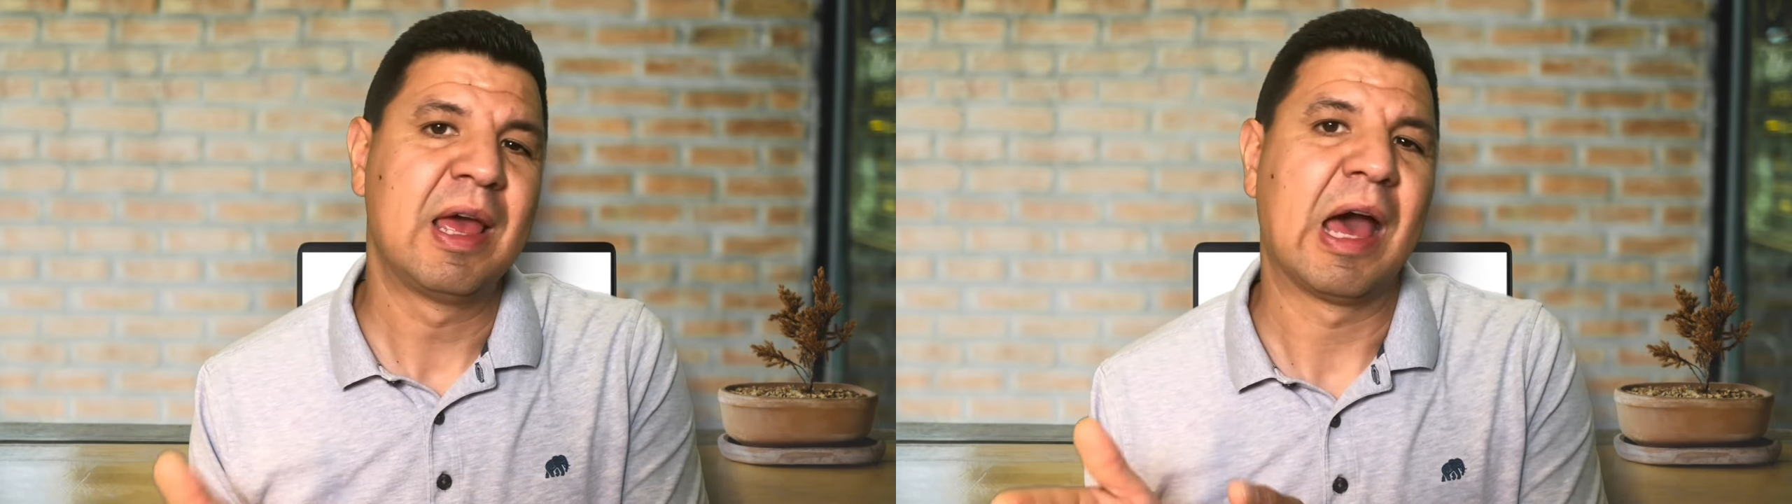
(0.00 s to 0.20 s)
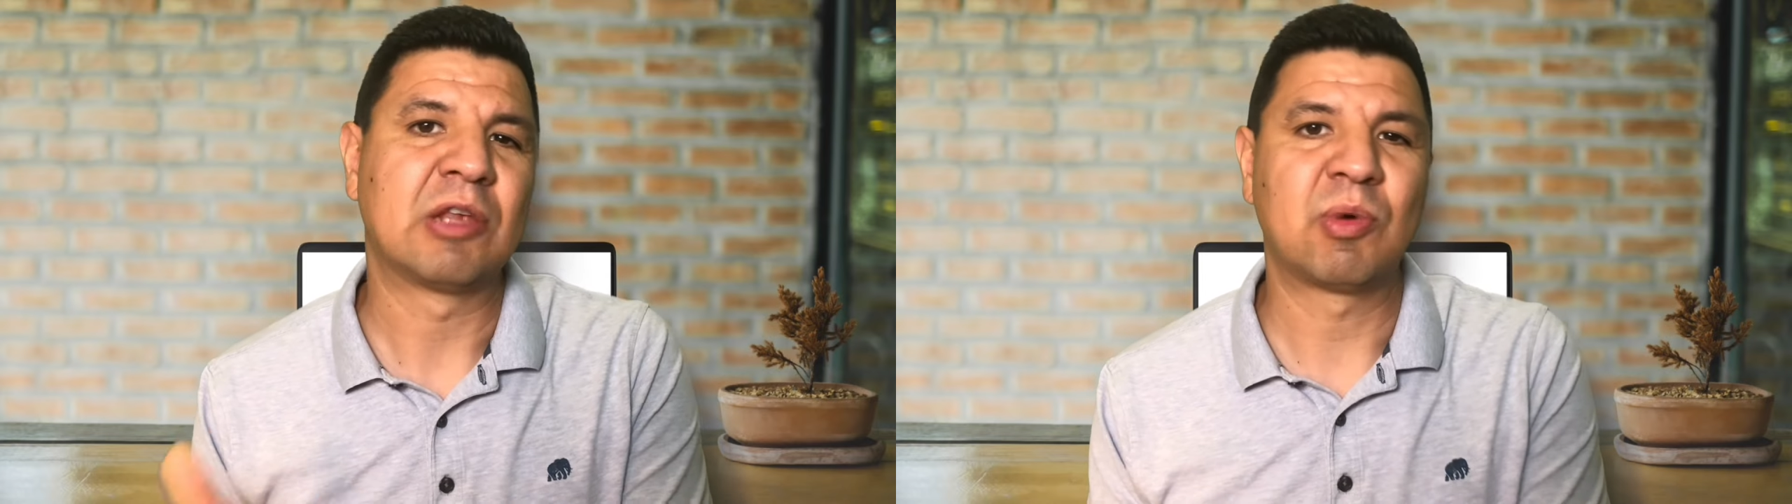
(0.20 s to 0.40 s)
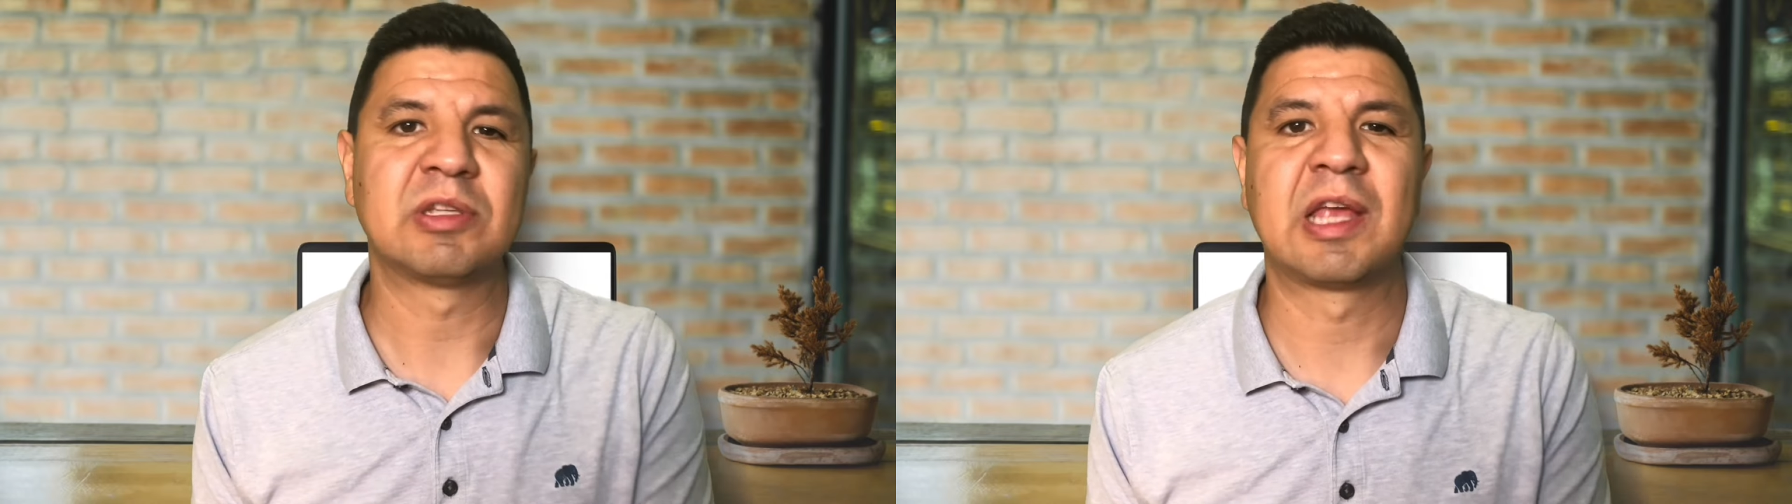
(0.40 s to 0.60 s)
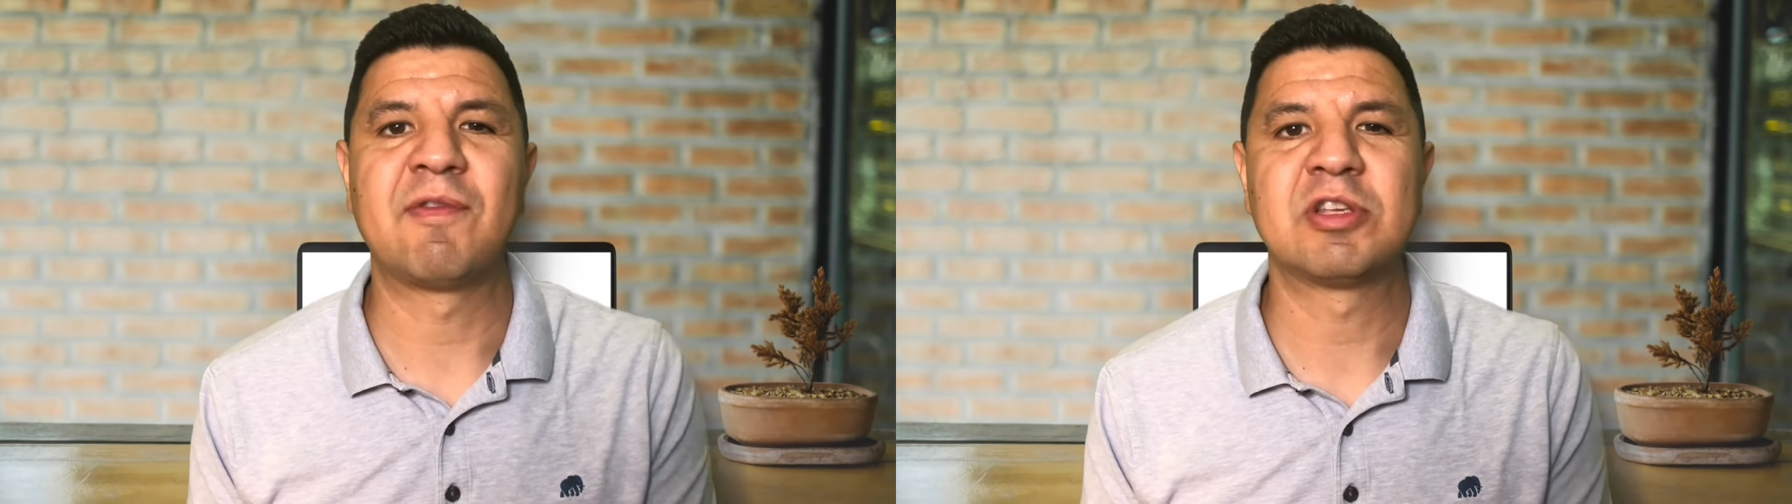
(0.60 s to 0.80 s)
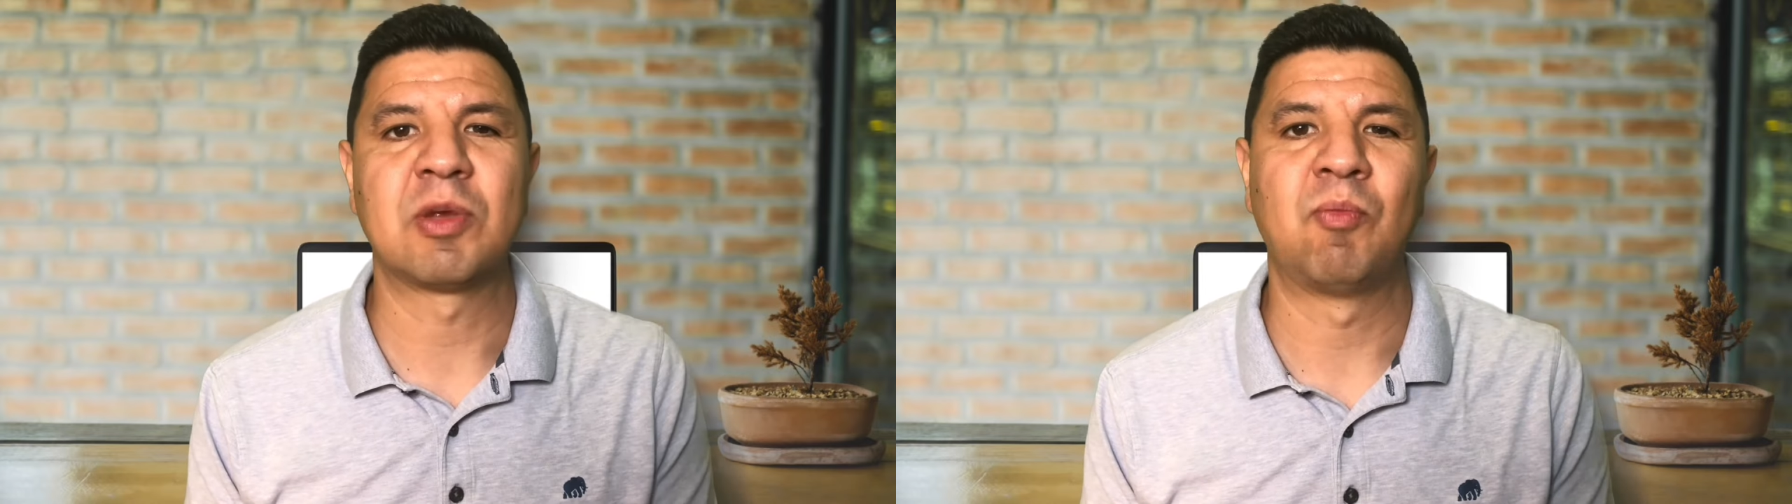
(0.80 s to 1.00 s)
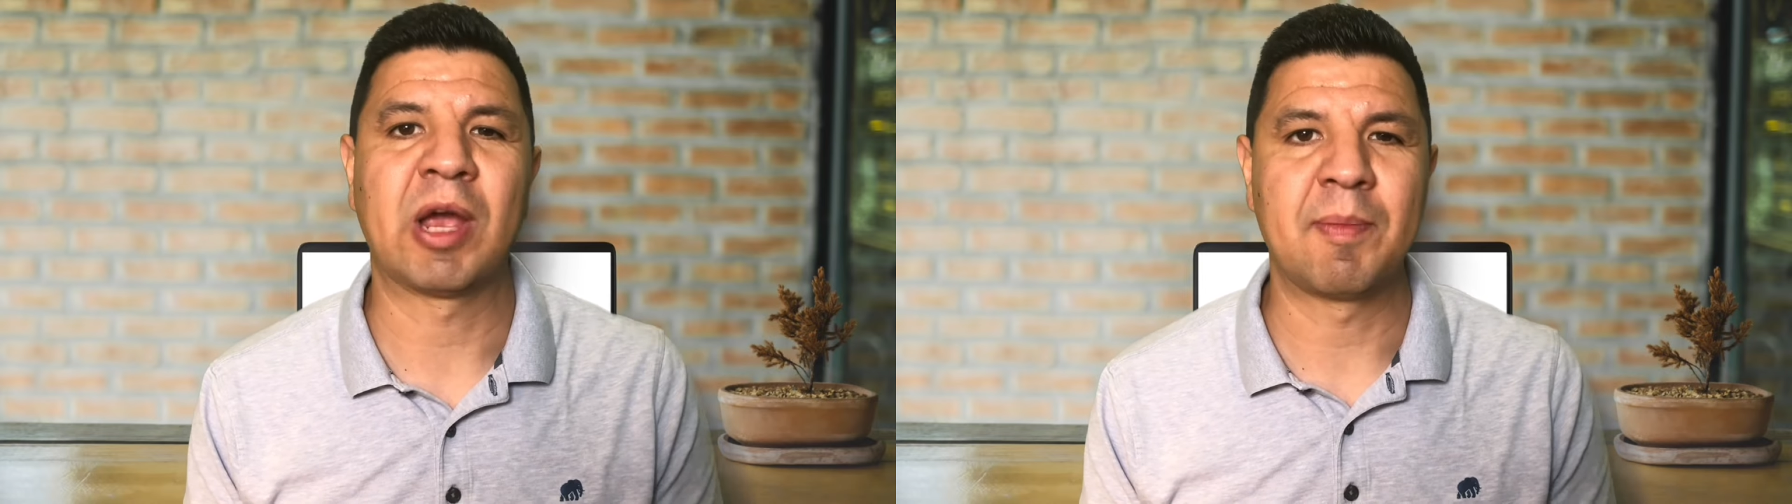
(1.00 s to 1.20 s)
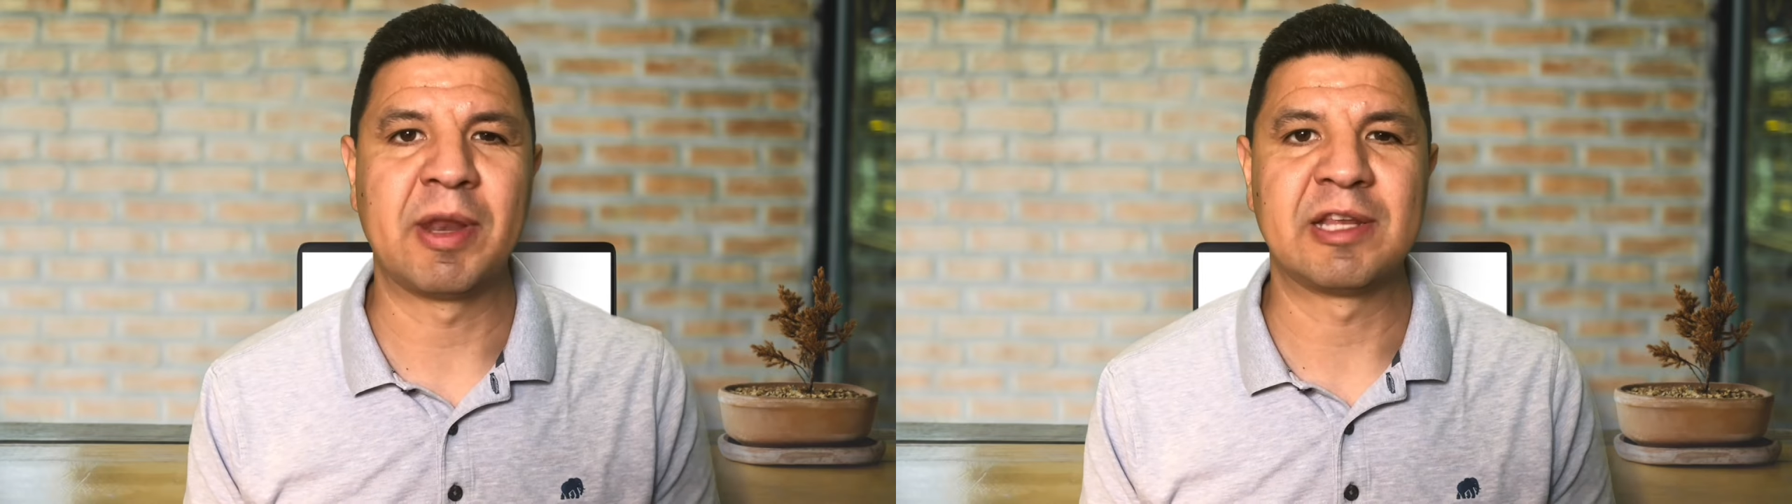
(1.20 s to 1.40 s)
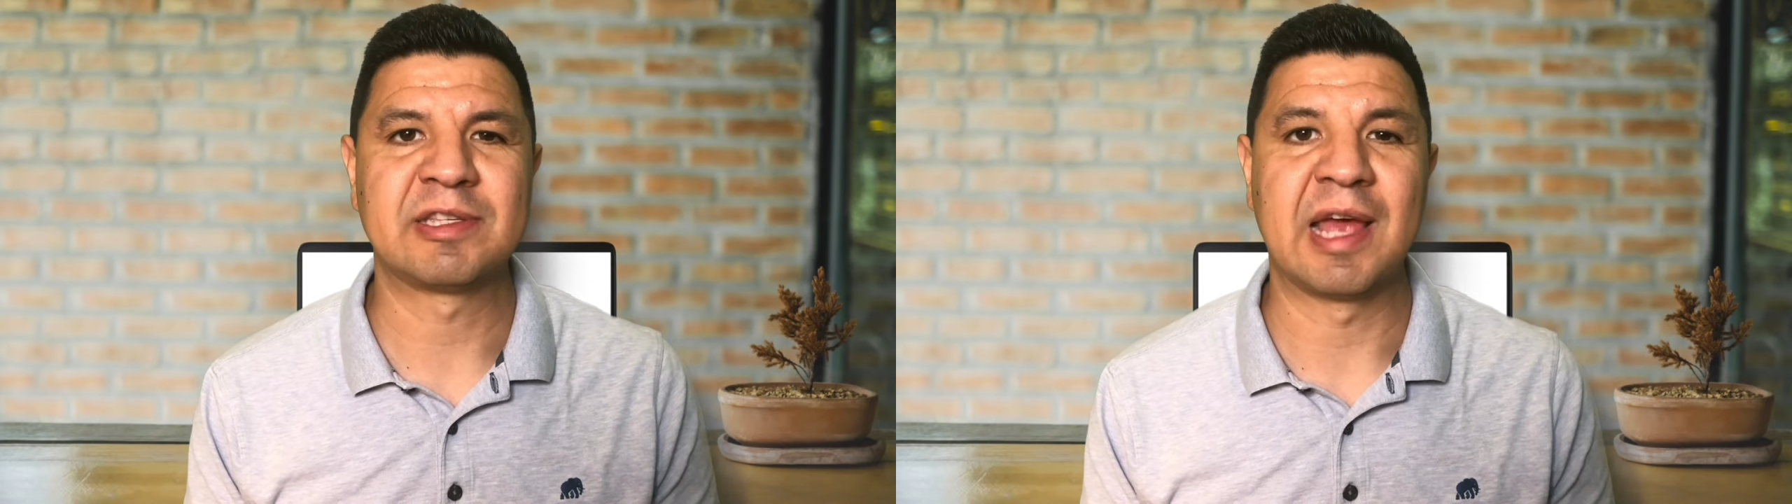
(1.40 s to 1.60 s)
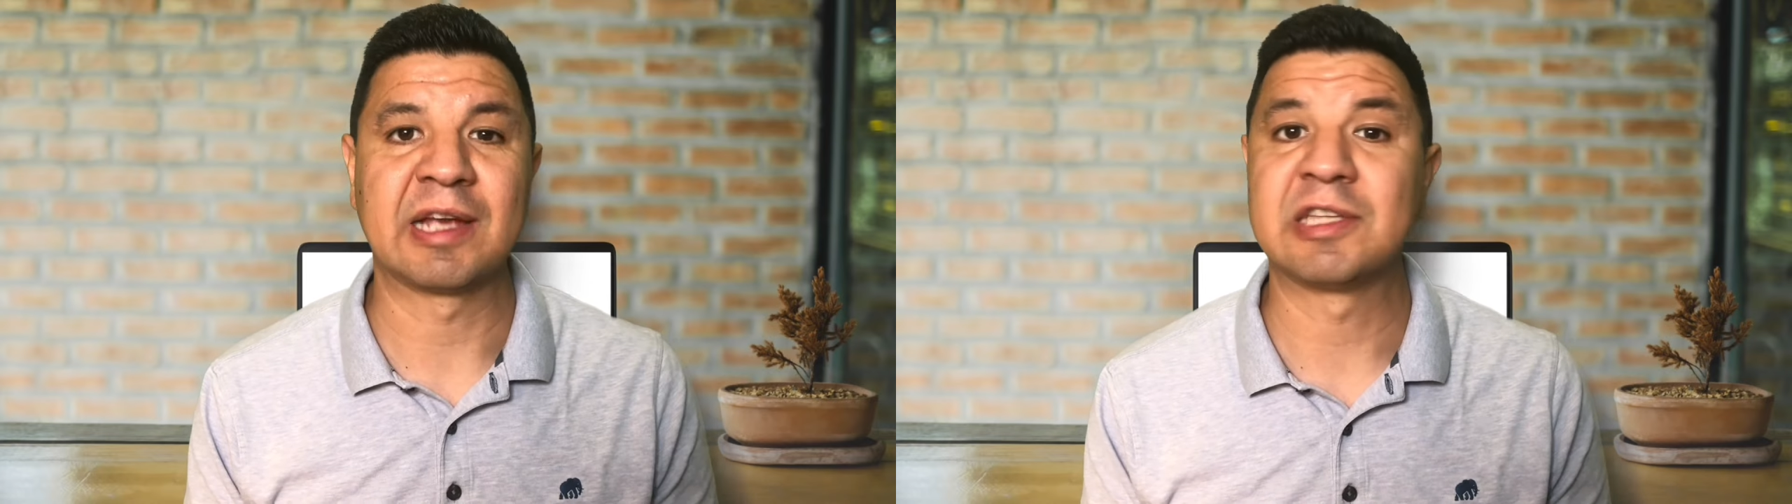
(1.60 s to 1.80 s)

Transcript: as well as give you some recommended snacks